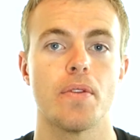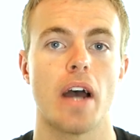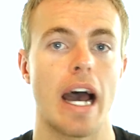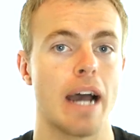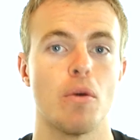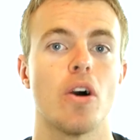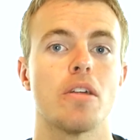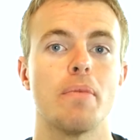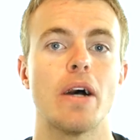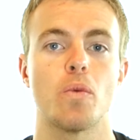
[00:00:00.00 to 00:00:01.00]
I'm all
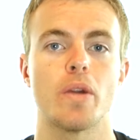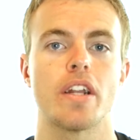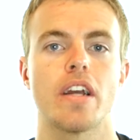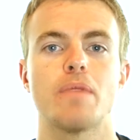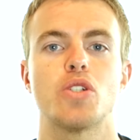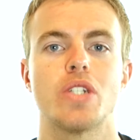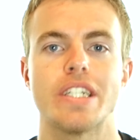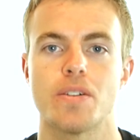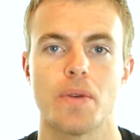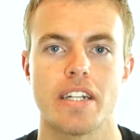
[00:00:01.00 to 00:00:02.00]
about when it comes to
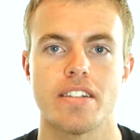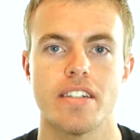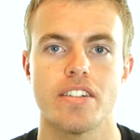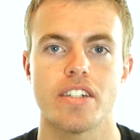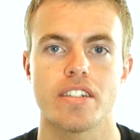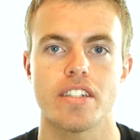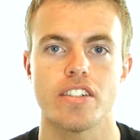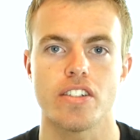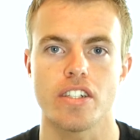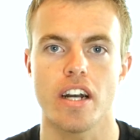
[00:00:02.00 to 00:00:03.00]
these awareness teachings, is
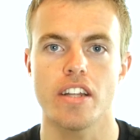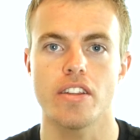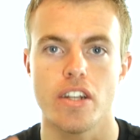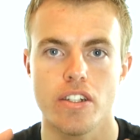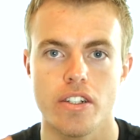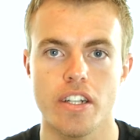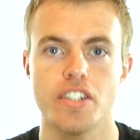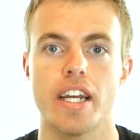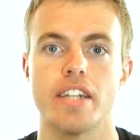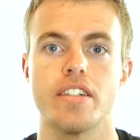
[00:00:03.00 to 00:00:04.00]
to cut to the
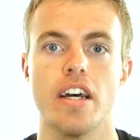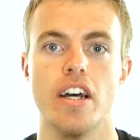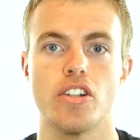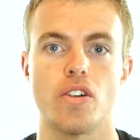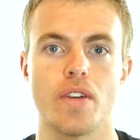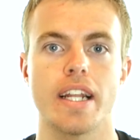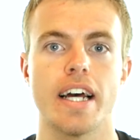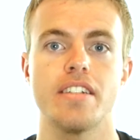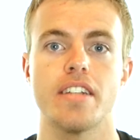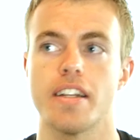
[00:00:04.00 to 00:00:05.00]
chase, to
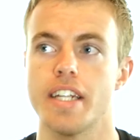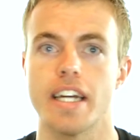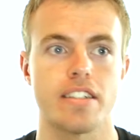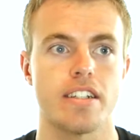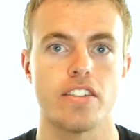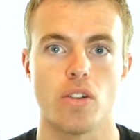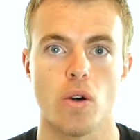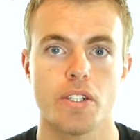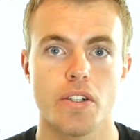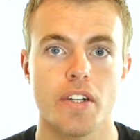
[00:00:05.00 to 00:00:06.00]
realize that yes, it's
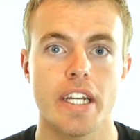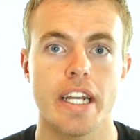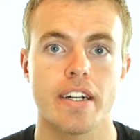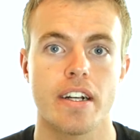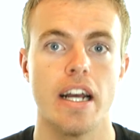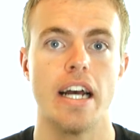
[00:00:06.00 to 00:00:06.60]
always already here.